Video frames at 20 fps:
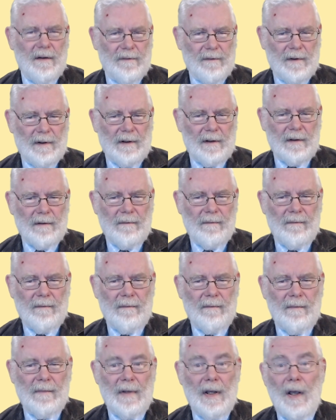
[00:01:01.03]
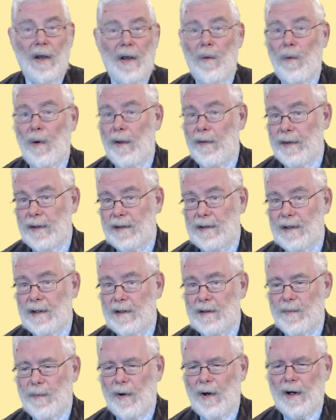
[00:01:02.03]
different. While this
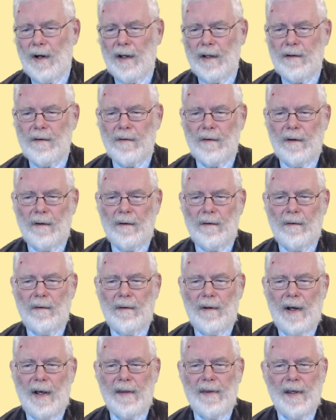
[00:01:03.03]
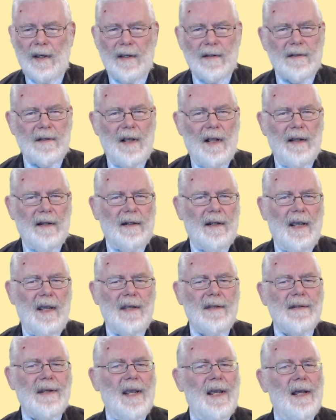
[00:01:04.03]
is partly true, I think a solid
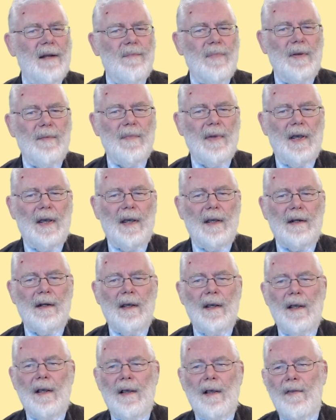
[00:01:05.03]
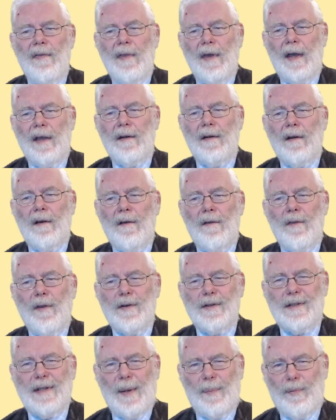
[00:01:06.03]
case can be made that
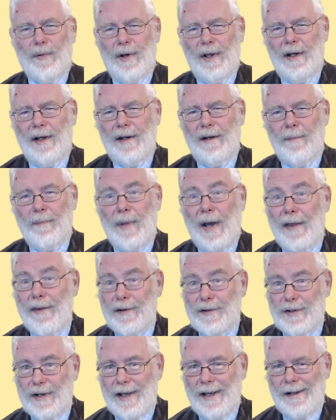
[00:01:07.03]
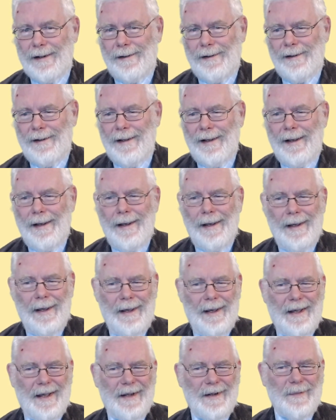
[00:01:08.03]
though separated by the channel
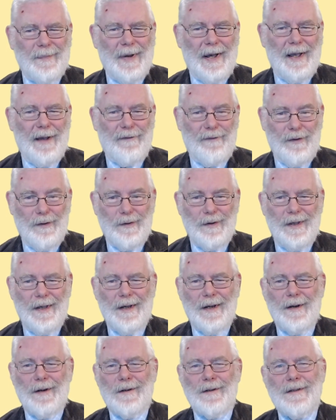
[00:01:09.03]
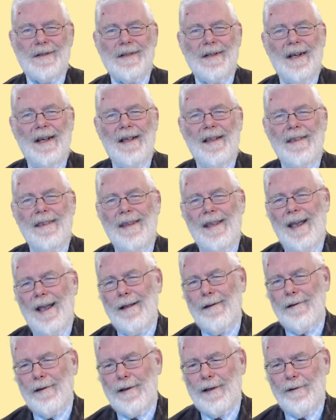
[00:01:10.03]
and by a few years, the
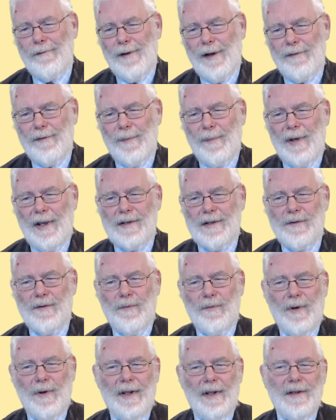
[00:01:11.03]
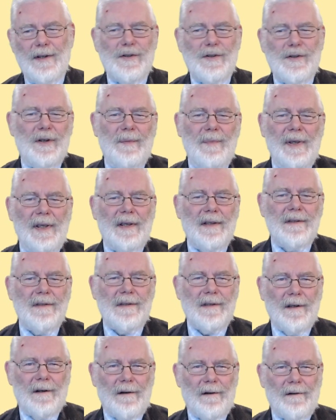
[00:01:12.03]
Anglican Reformation really should be
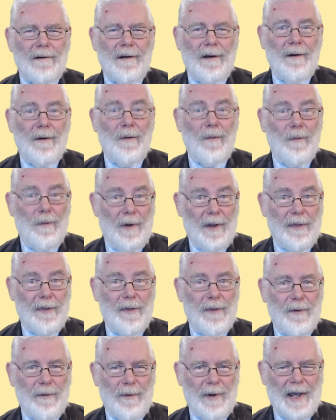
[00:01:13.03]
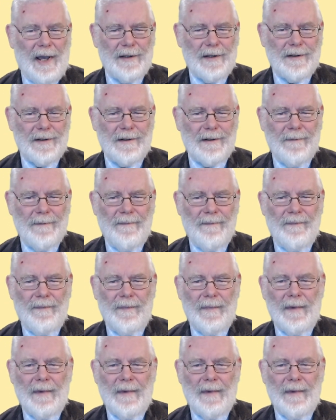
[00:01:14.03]
considered with the rest.